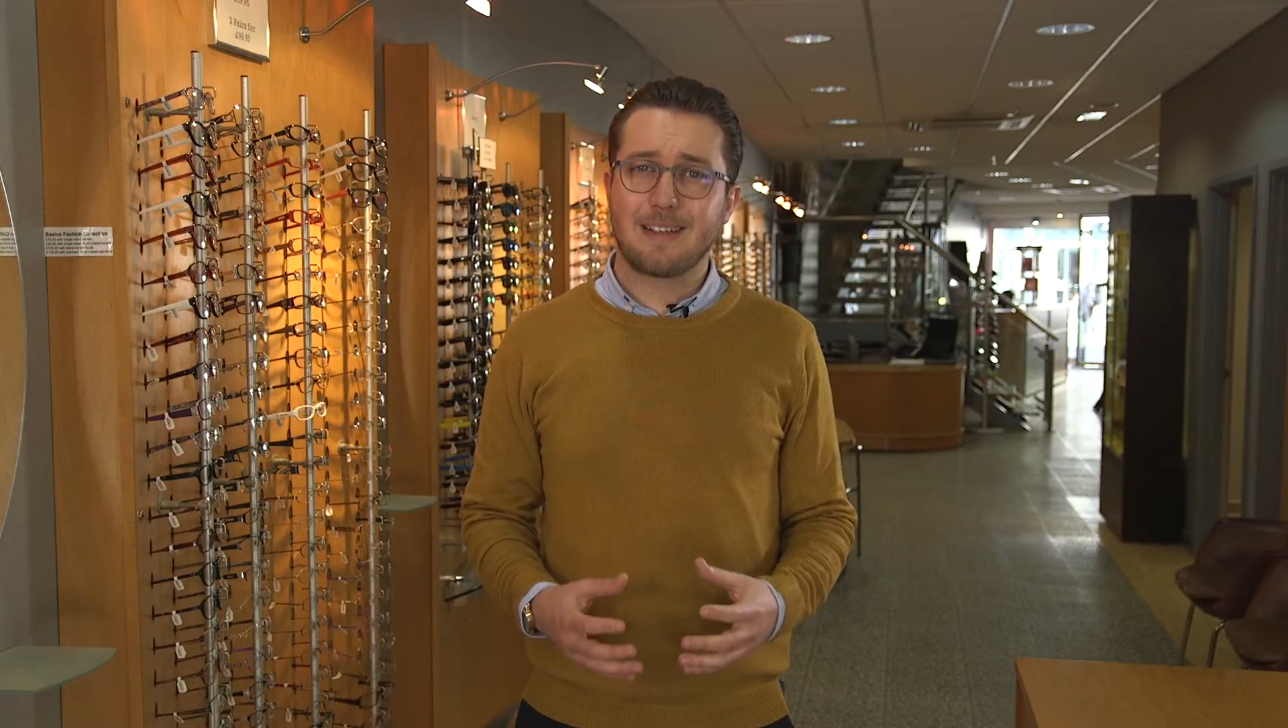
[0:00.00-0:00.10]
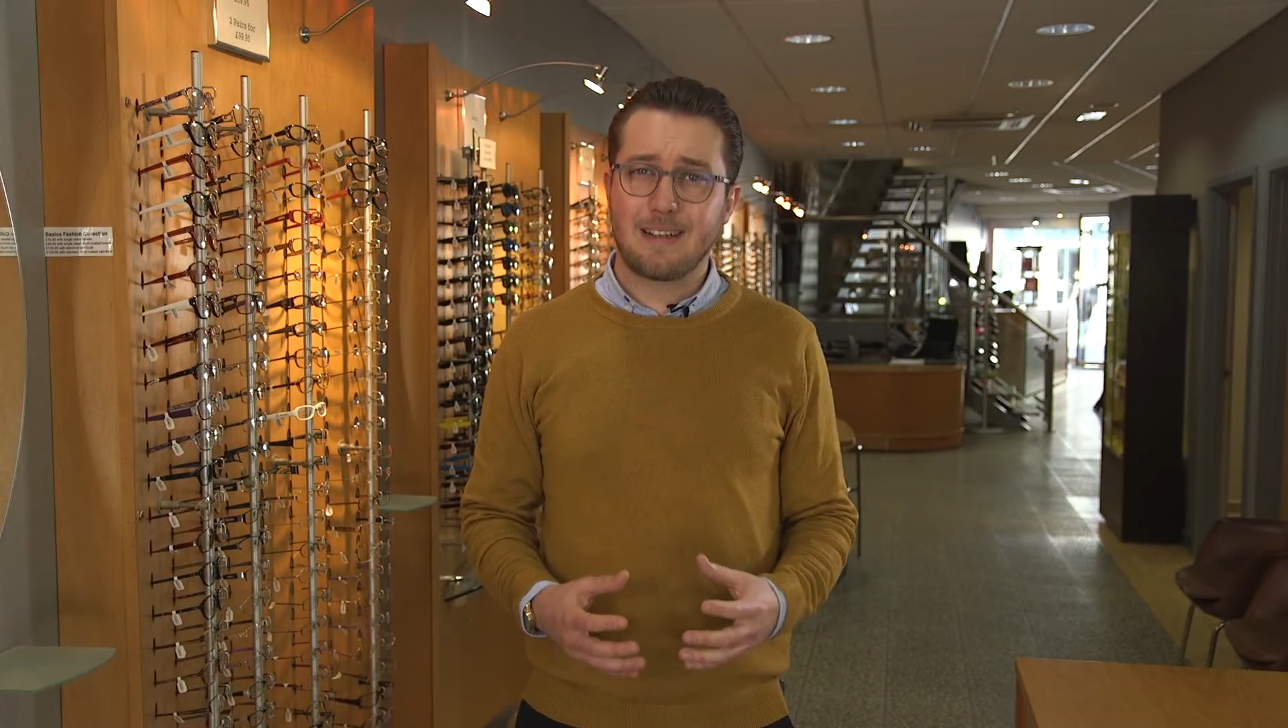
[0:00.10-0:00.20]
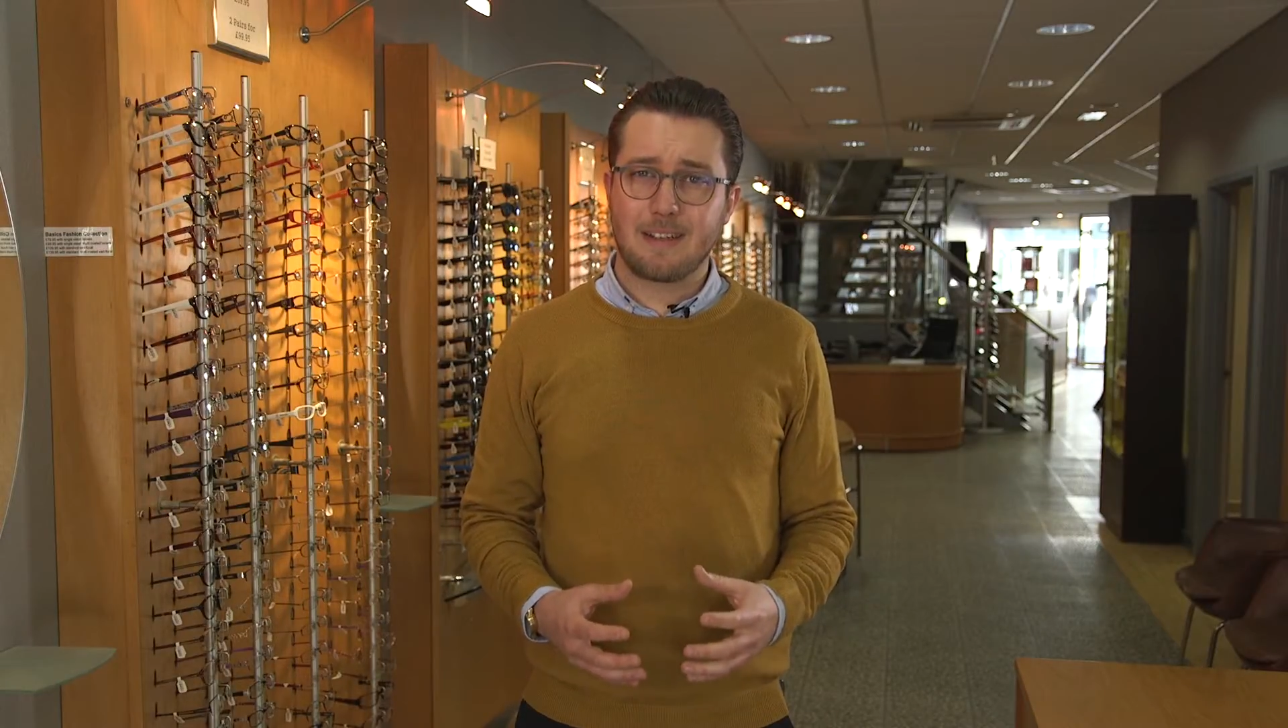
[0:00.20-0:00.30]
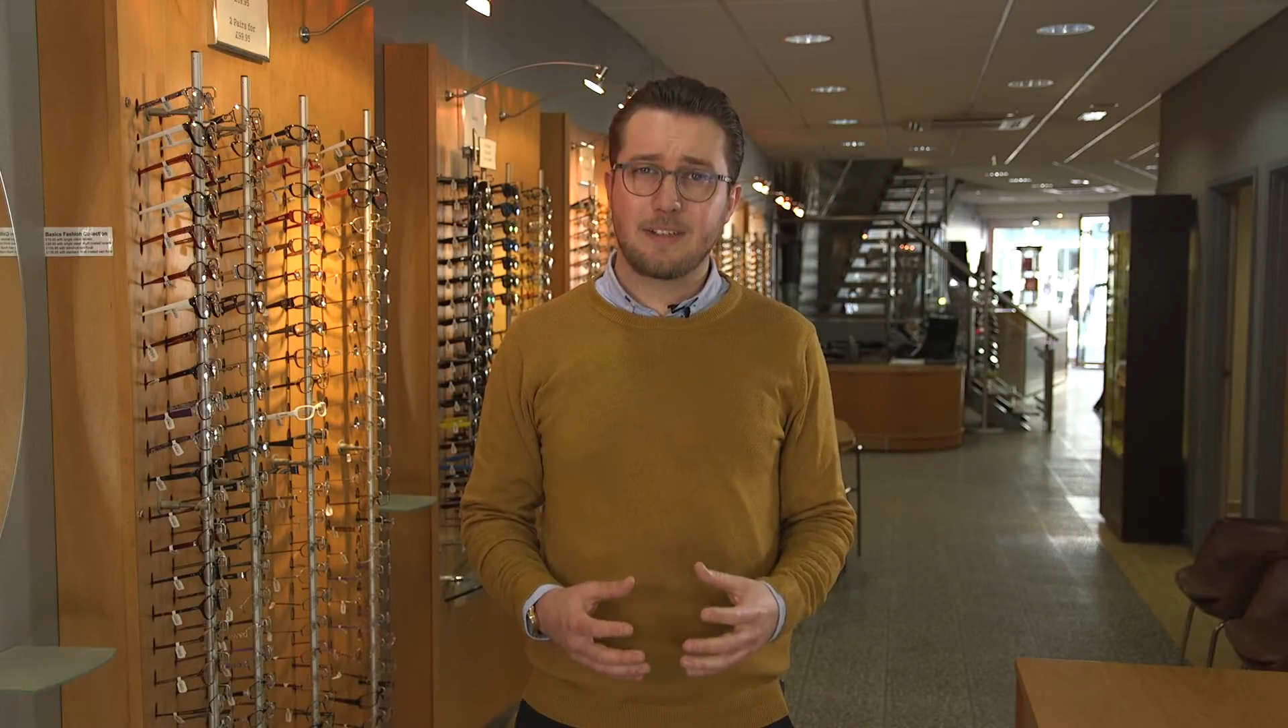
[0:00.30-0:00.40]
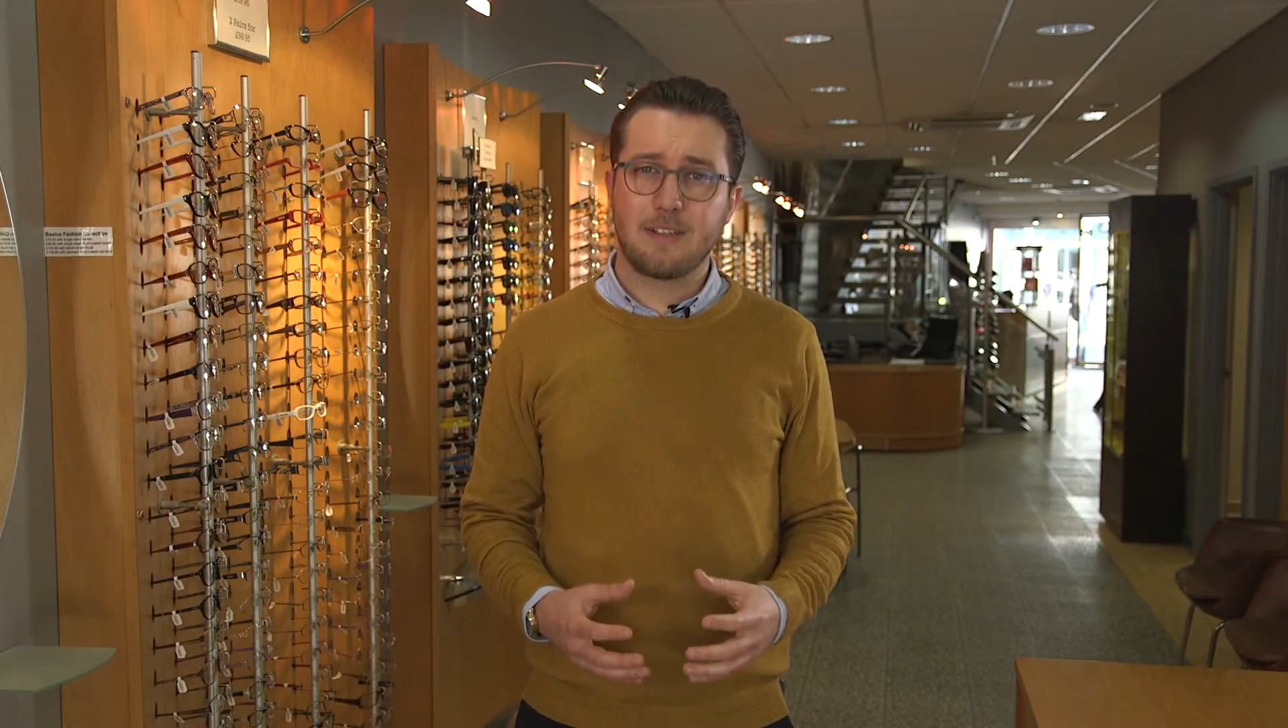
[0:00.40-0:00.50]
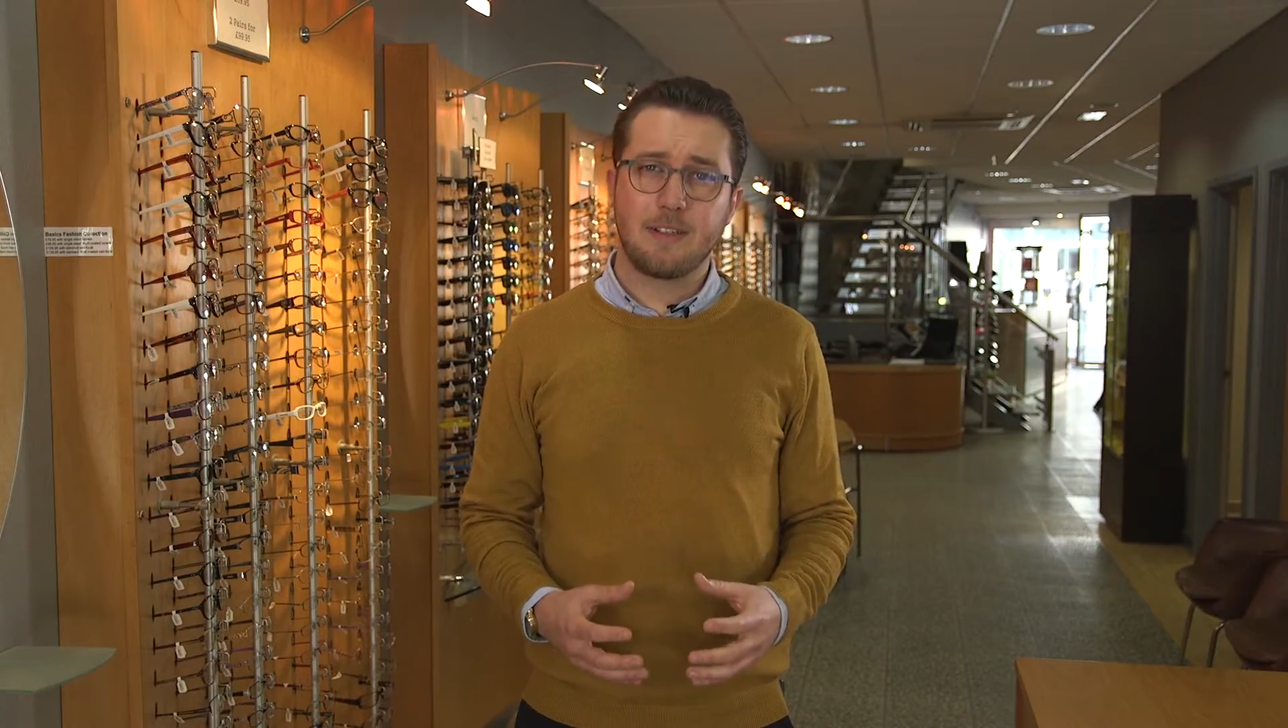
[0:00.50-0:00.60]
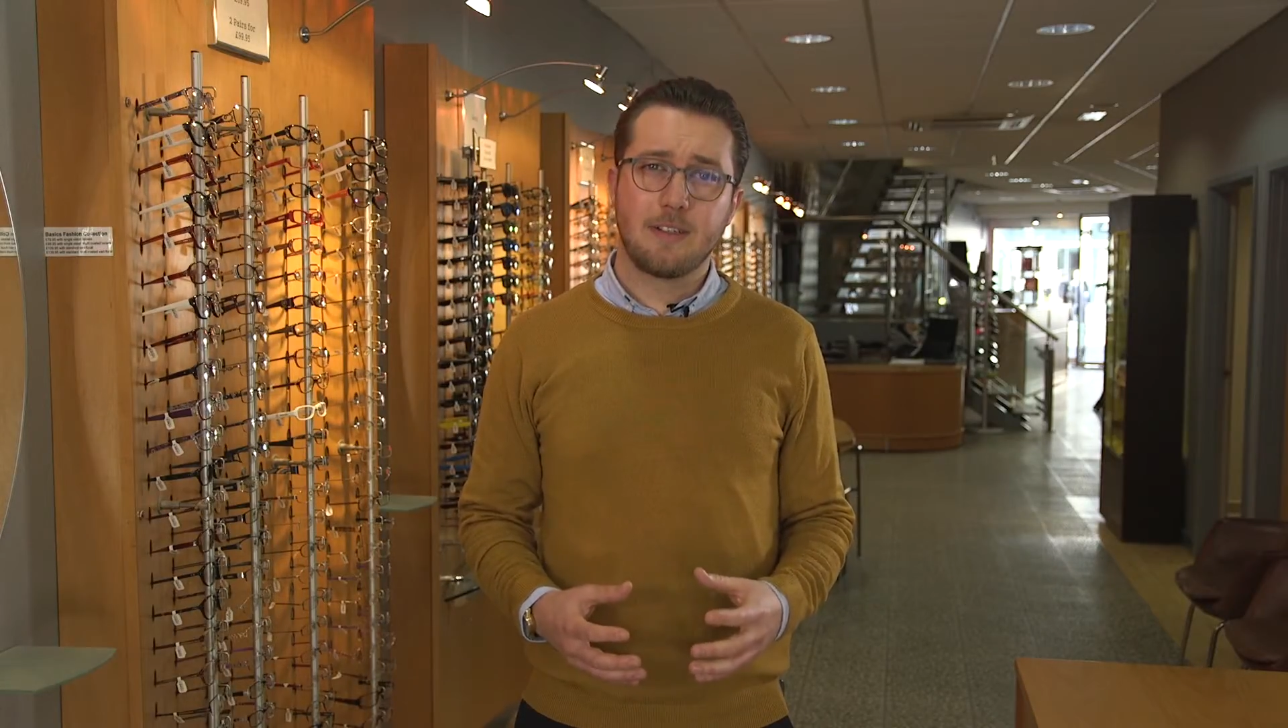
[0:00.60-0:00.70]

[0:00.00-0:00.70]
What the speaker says: collection,